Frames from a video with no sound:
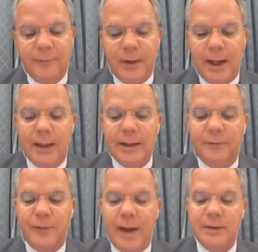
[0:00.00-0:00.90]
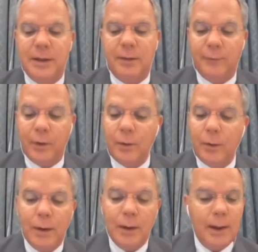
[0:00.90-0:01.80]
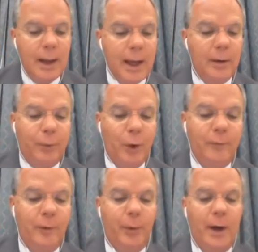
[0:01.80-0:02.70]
FDA and its vaccine review and approval